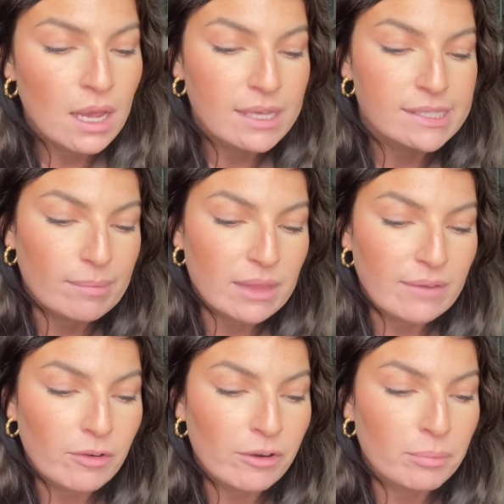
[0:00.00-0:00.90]
Same thing
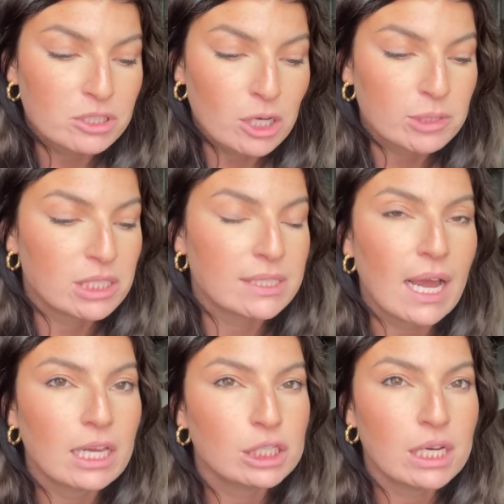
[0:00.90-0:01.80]
for prescriptions. I
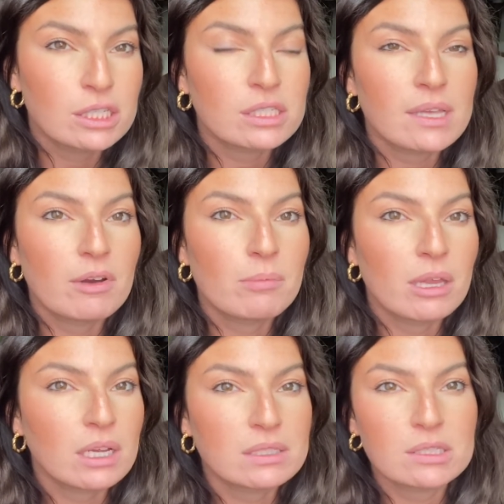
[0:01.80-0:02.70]
kind of change this every
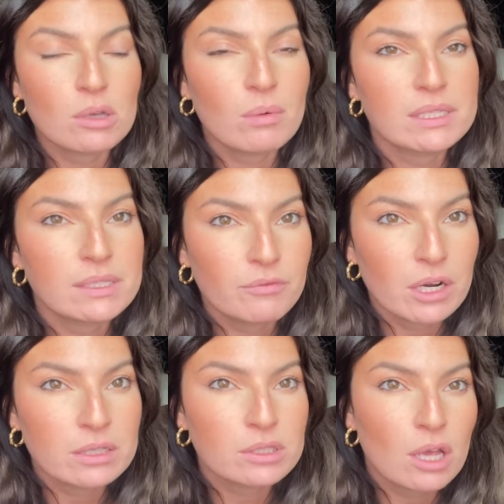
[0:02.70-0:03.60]
month because it's always
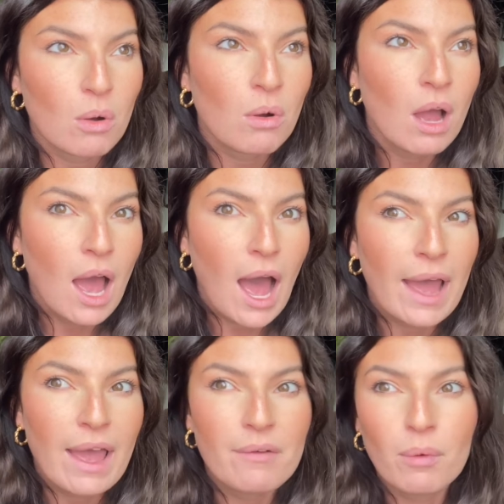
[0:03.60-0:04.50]
different. So I
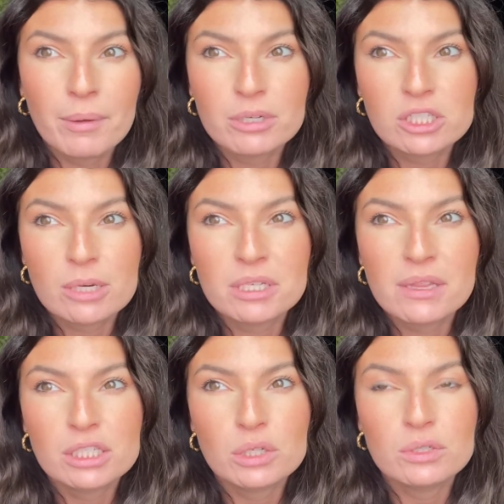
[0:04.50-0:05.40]
have one prescription
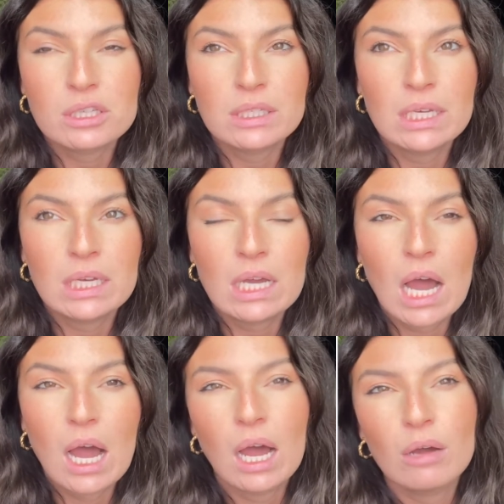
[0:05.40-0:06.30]
that's usually
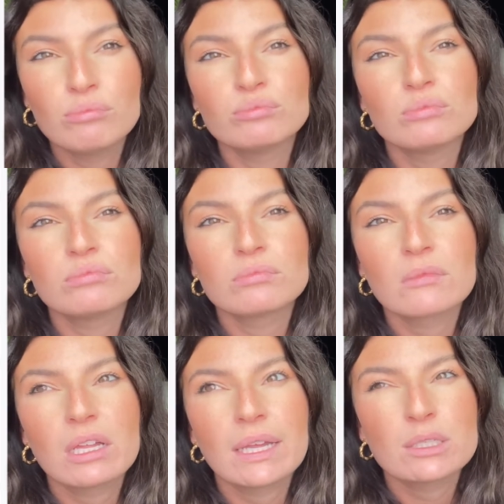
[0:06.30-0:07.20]

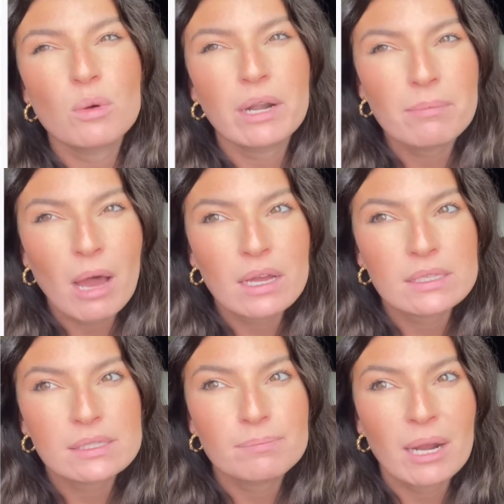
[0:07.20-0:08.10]
like 20
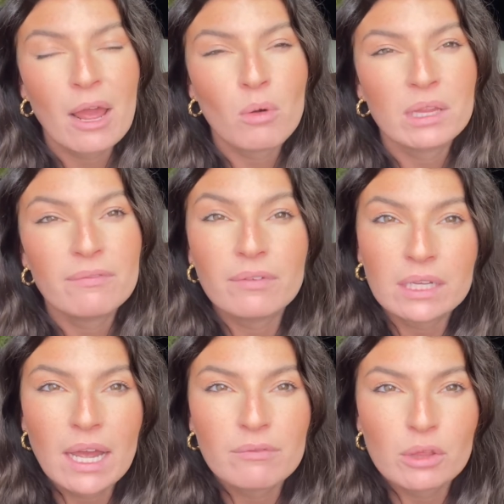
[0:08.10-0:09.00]
bucks, but I only fill
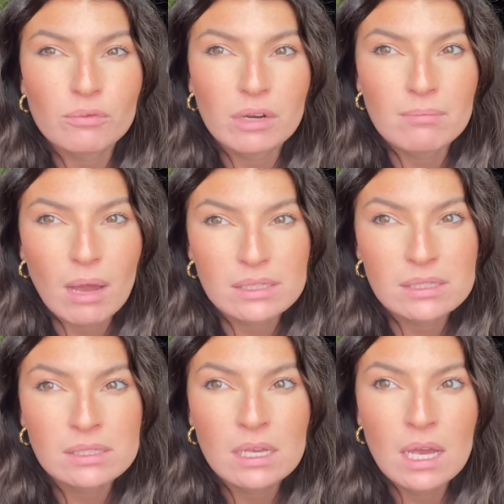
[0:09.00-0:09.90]
it every 3
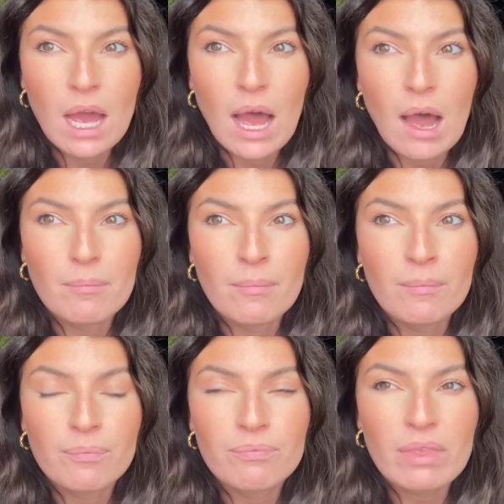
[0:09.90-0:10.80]
months.
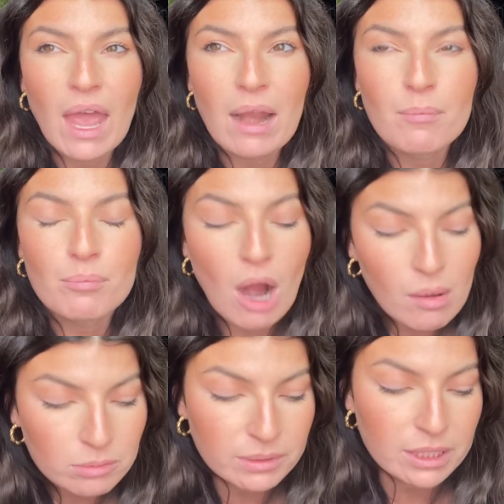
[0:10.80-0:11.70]
And I'm
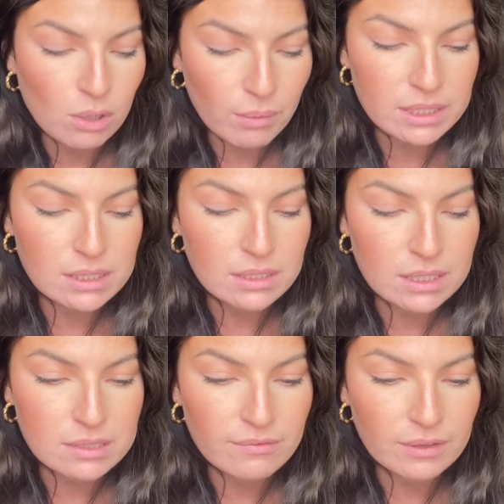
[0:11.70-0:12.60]
probably going to
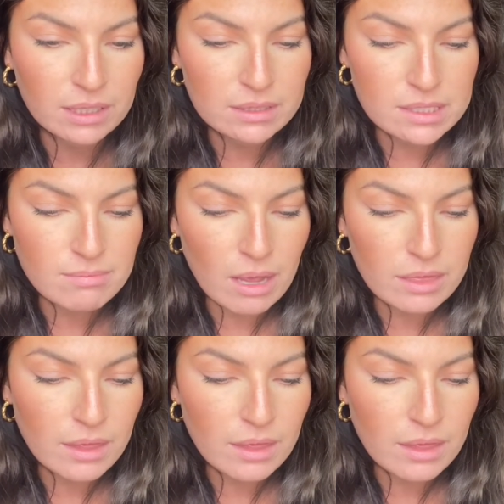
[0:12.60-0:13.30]
need to fill it this month.